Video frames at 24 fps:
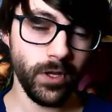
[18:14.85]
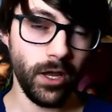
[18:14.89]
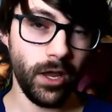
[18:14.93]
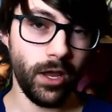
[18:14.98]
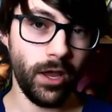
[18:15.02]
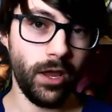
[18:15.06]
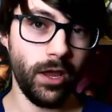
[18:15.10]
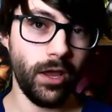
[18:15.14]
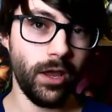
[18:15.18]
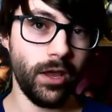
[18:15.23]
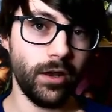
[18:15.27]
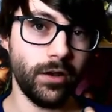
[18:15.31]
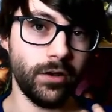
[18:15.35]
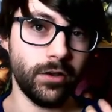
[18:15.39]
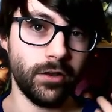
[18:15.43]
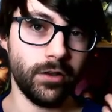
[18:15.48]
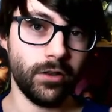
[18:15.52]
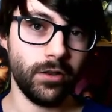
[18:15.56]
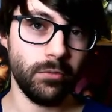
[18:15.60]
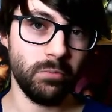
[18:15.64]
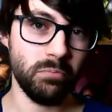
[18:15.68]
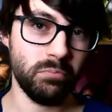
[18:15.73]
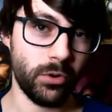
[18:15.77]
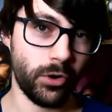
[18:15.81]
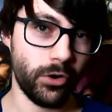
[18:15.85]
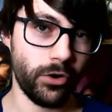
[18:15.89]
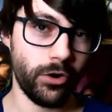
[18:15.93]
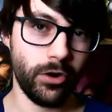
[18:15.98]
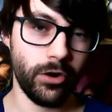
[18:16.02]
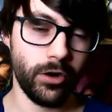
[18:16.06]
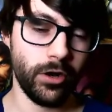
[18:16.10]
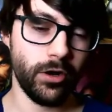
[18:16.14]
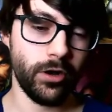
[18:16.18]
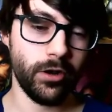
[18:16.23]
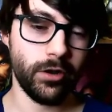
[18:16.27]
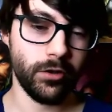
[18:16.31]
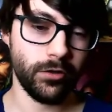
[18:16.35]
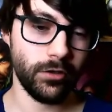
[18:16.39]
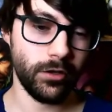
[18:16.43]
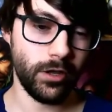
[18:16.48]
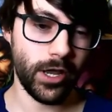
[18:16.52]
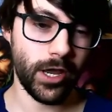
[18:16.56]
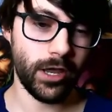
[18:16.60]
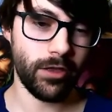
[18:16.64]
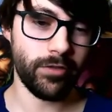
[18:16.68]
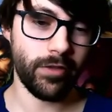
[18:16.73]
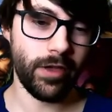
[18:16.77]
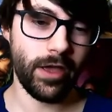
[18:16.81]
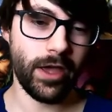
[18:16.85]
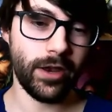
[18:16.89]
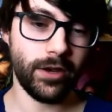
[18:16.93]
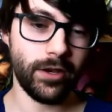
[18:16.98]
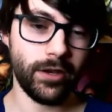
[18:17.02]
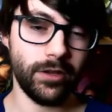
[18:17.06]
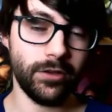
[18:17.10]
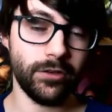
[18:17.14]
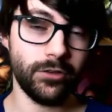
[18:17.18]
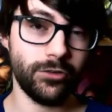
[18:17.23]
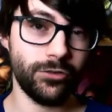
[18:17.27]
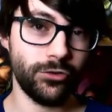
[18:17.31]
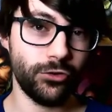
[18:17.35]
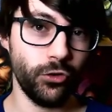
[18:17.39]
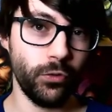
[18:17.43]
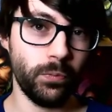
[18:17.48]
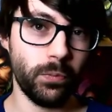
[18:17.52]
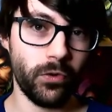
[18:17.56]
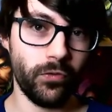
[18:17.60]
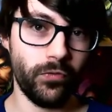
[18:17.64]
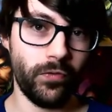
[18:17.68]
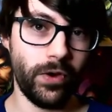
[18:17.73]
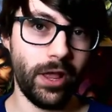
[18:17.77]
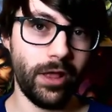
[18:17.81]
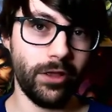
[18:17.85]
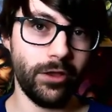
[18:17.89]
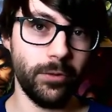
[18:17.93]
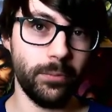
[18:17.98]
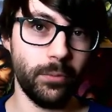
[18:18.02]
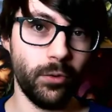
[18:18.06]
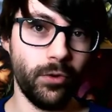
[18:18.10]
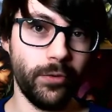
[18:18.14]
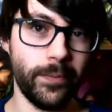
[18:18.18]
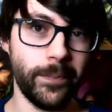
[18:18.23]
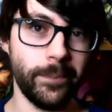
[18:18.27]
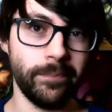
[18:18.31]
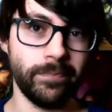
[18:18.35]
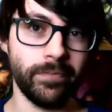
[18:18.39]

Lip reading: And burn like that is super valuable.